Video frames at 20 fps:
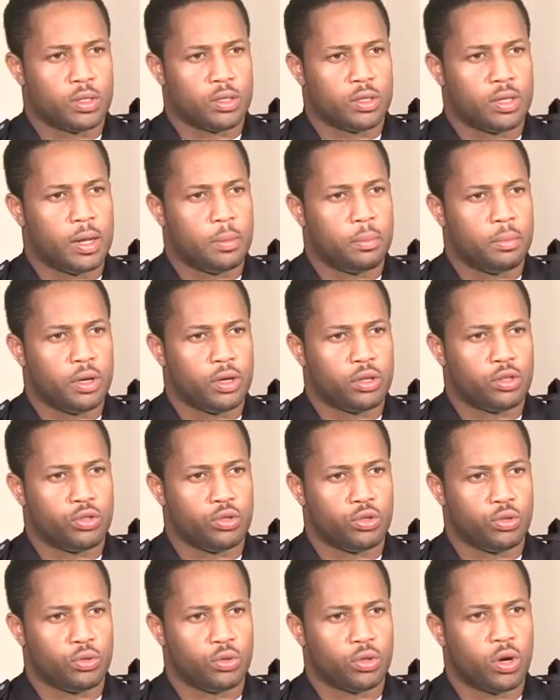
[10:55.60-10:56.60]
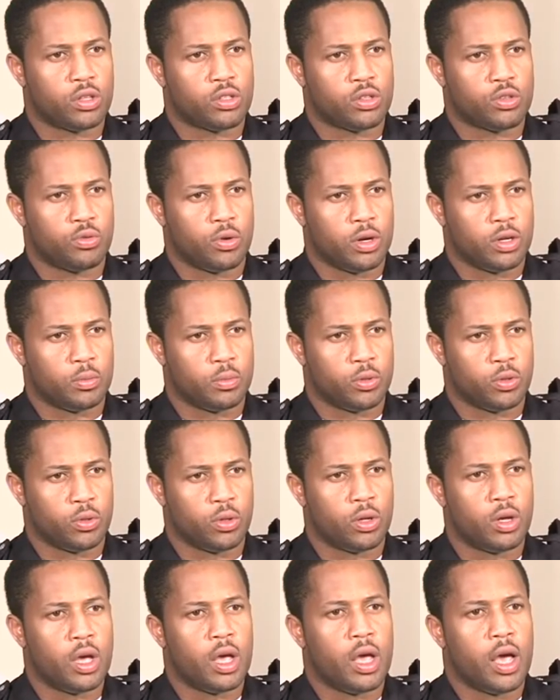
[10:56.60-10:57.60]
it, that makes you not
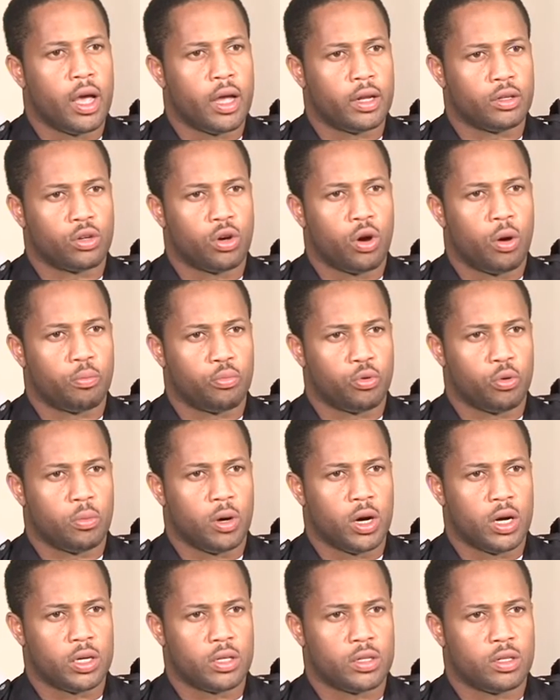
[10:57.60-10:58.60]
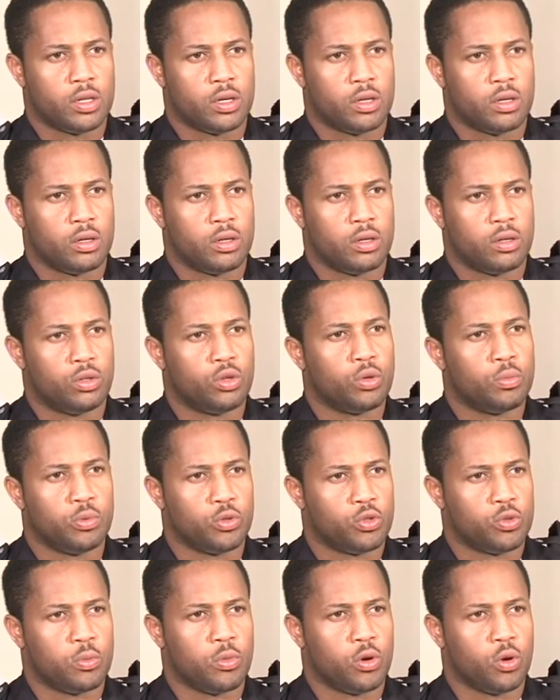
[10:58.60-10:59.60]
credible and compromised. Don't
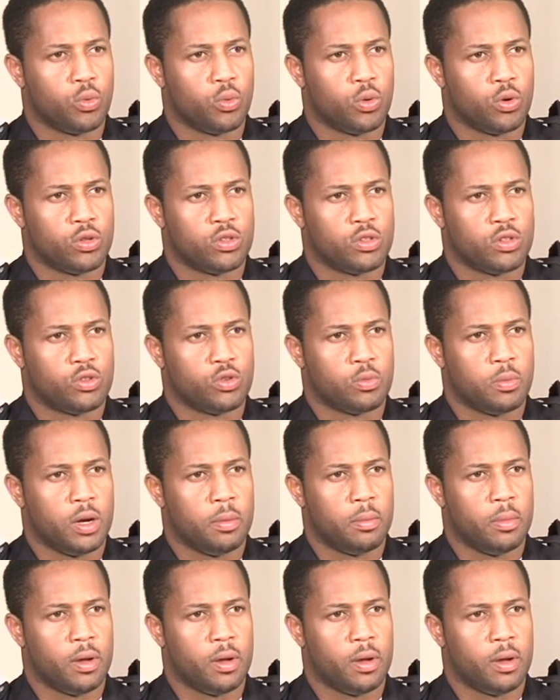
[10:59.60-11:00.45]
put more words into my